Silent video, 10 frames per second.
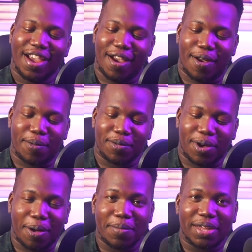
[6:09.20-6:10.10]

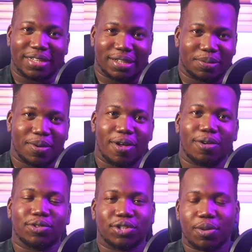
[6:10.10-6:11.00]
Comment as
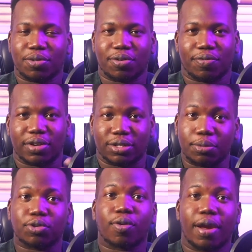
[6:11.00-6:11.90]
well, share with your friends,
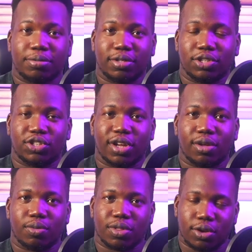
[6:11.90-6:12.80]
subscribe to this
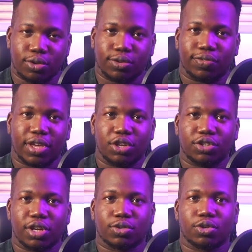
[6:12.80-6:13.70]
channel with a
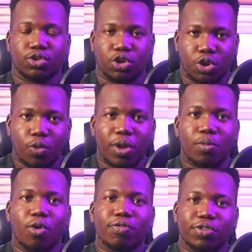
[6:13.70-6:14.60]
notification as well, so you know when
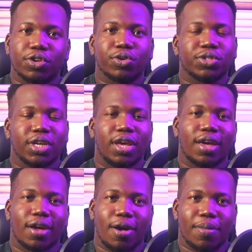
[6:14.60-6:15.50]
more videos
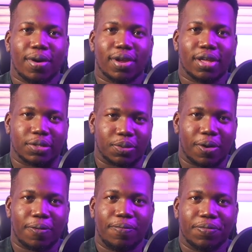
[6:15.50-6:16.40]
come out as
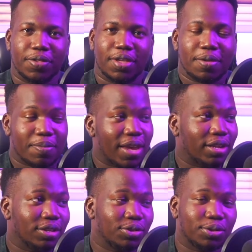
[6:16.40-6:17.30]
well.
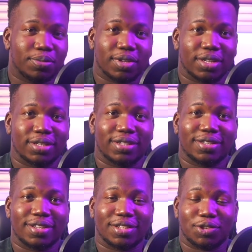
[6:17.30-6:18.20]
Man, this YouTube thing
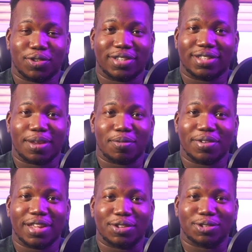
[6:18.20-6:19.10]
is interesting. I'm
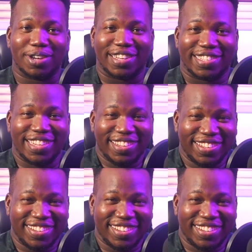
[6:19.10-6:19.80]
really enjoying it.